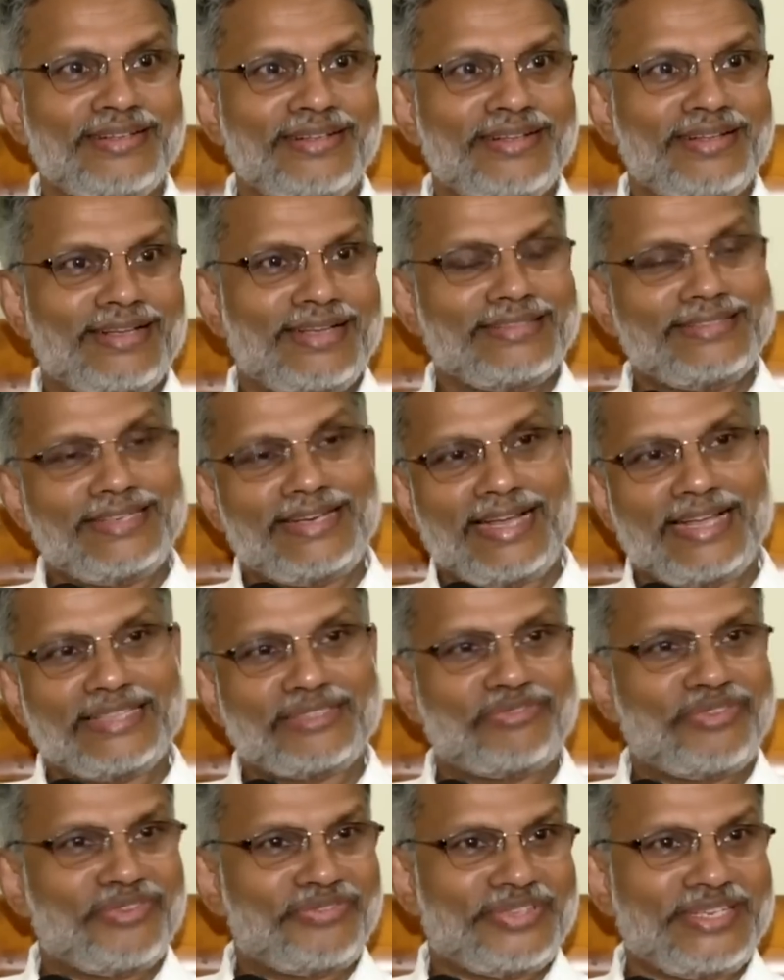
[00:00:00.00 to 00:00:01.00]
And the last
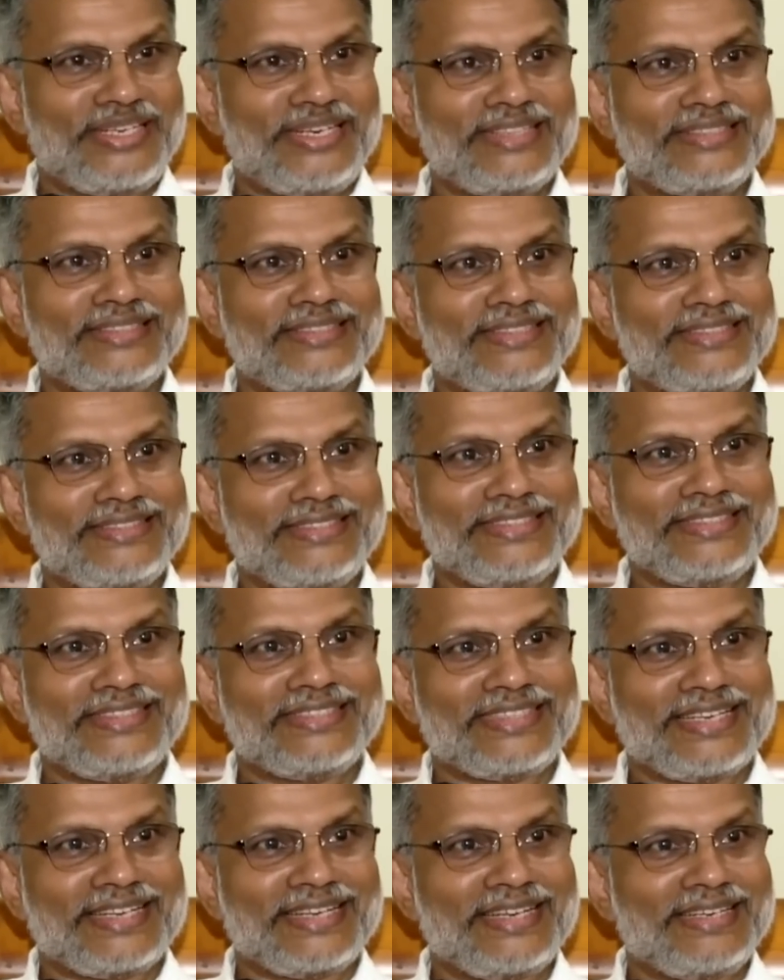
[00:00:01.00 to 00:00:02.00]
50 years, this is the
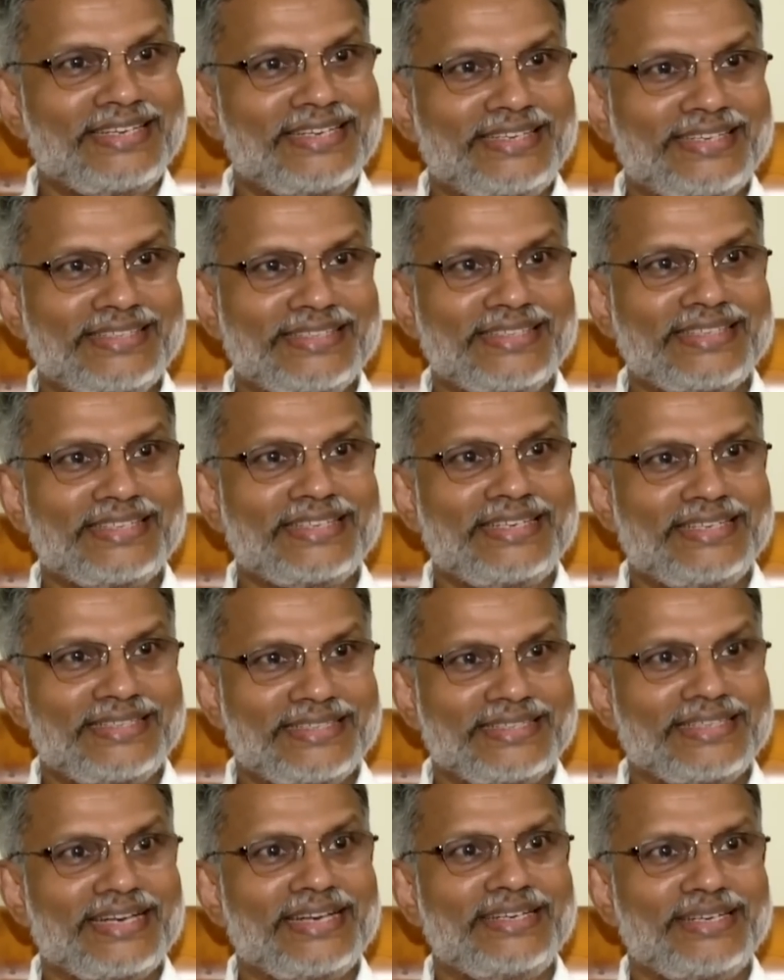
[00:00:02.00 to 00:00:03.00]
second, uh,
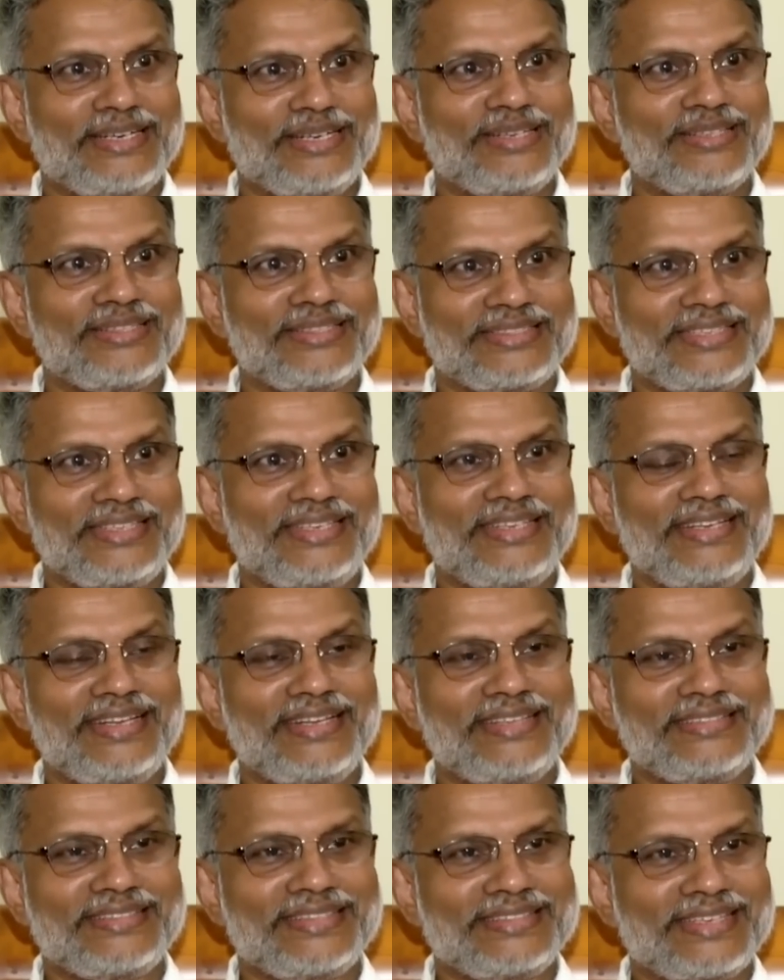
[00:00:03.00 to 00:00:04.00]
uh India is
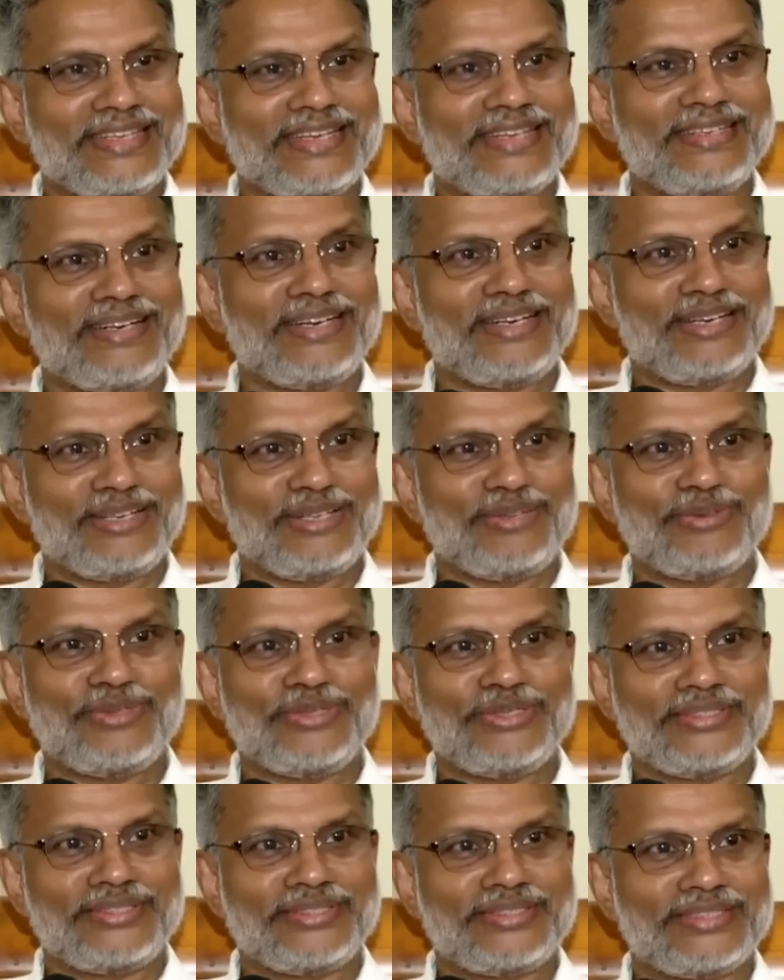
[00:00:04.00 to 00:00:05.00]
the second country who
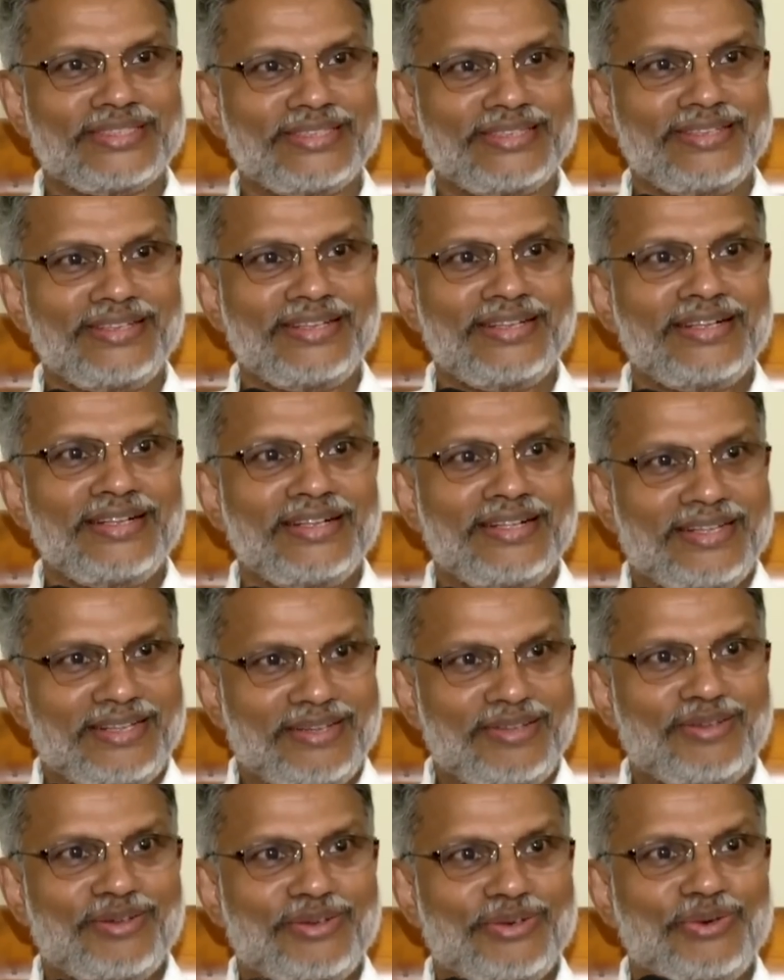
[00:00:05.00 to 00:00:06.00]
is, uh, uh,
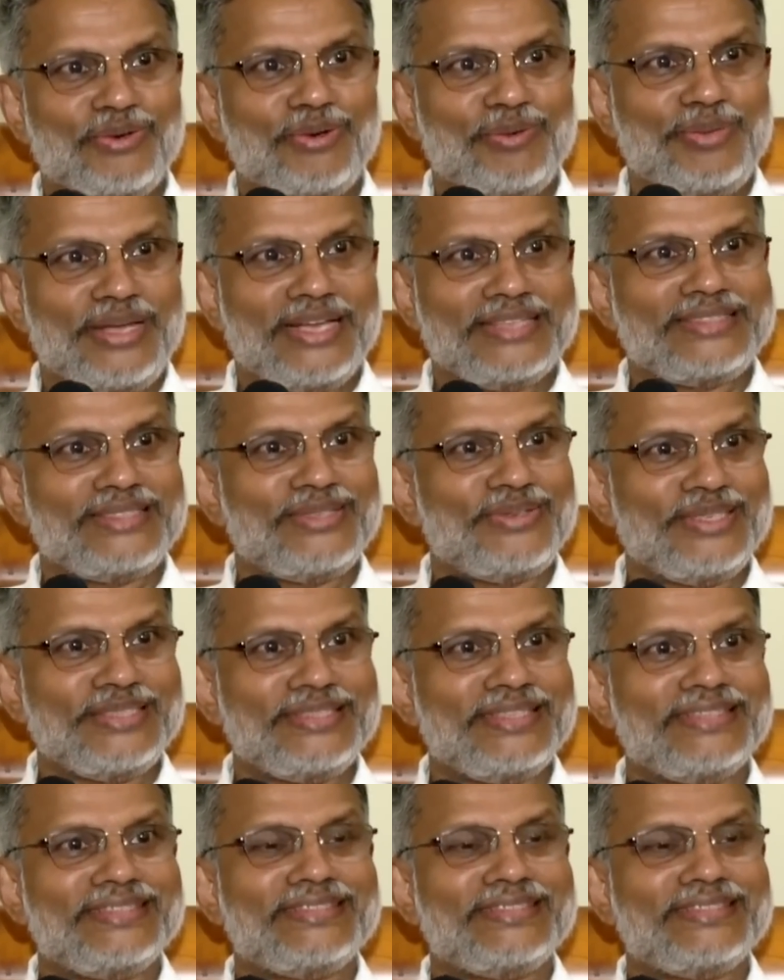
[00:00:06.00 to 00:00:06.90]
who will be achieving this.